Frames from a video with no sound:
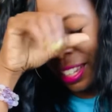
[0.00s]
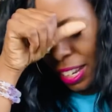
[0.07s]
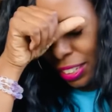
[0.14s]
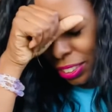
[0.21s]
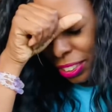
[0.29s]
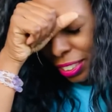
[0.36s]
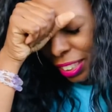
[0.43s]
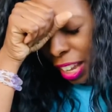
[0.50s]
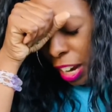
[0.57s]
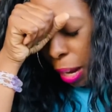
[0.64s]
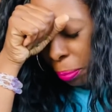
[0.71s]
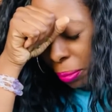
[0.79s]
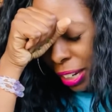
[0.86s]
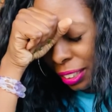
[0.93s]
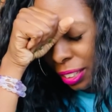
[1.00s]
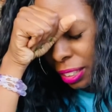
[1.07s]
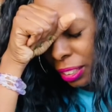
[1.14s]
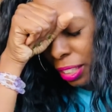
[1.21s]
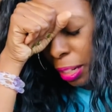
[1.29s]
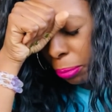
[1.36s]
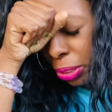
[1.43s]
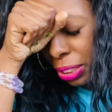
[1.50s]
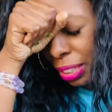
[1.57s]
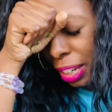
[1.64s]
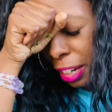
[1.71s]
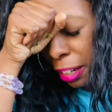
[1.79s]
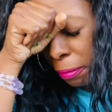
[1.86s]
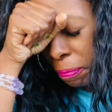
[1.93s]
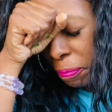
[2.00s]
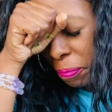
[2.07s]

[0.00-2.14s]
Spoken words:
And I'm like this, and I'm just like,